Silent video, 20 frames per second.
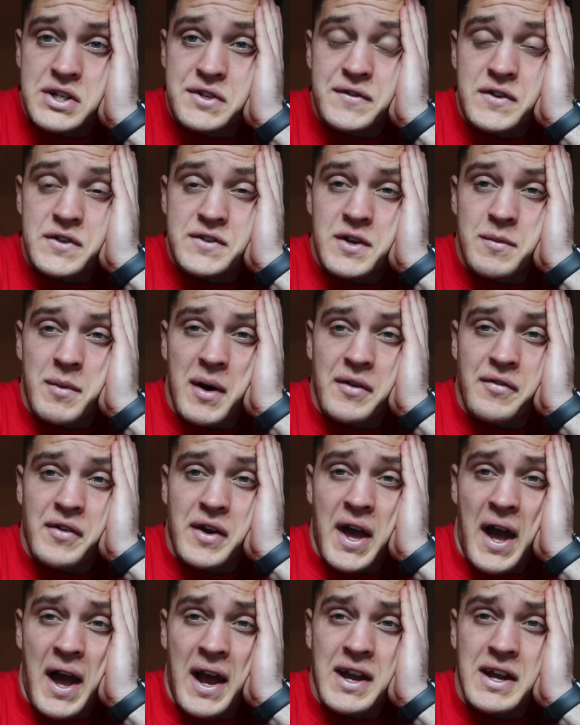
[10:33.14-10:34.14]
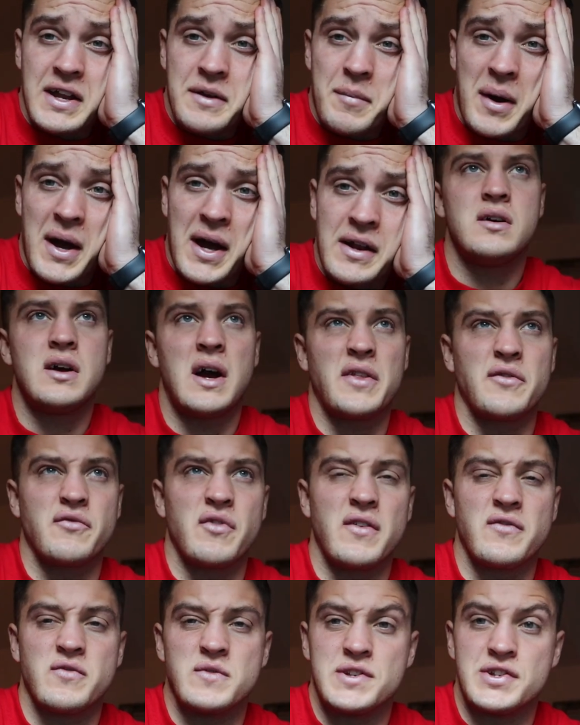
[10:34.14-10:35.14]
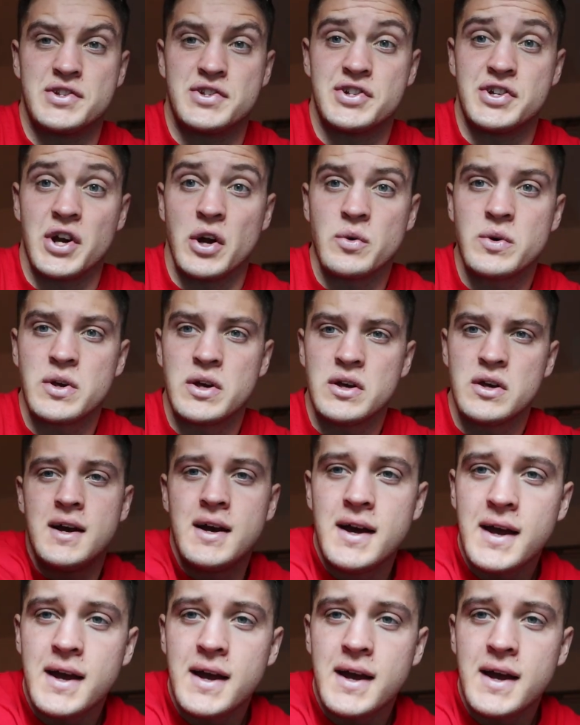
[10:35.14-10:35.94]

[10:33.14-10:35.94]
just feel so bad for Kane, man. And the ref was a joke.